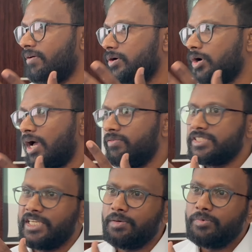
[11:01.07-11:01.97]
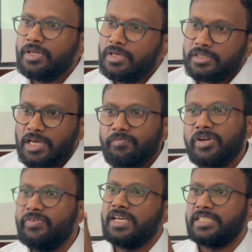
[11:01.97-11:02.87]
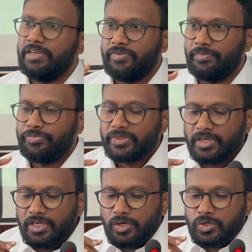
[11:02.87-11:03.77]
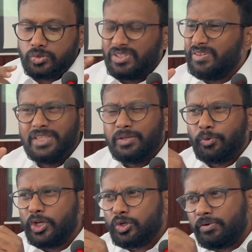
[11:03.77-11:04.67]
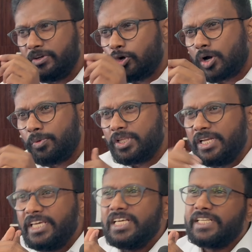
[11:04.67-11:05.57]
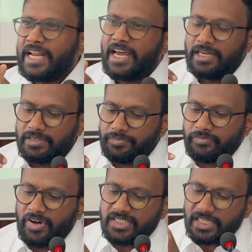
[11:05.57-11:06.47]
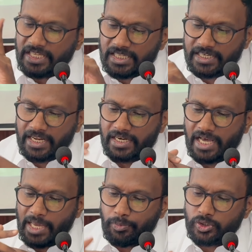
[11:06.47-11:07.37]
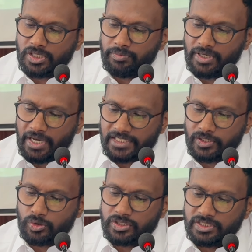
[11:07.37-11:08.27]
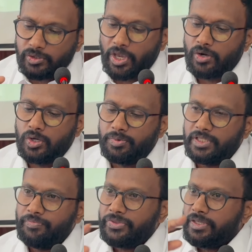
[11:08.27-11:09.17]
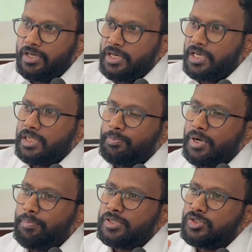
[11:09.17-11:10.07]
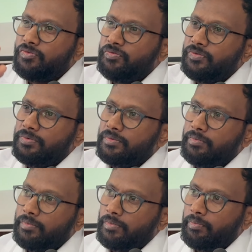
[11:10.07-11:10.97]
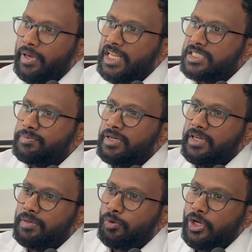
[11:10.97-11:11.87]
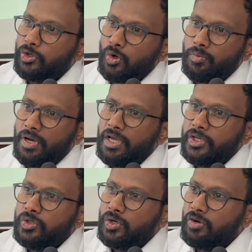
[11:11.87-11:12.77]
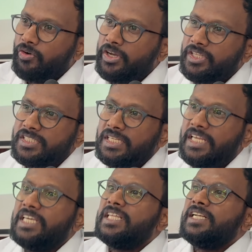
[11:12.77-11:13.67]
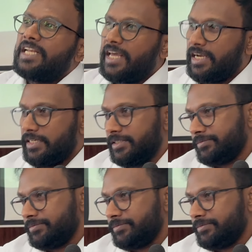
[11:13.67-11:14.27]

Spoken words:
our setup, somewhat we are safer. So in the polytrauma, we talk about the lethal triad. What is a lethal triad? Hypothermia, acidosis, and coagulopathy. The purpose of management in polytrauma to avoid this lethal triad.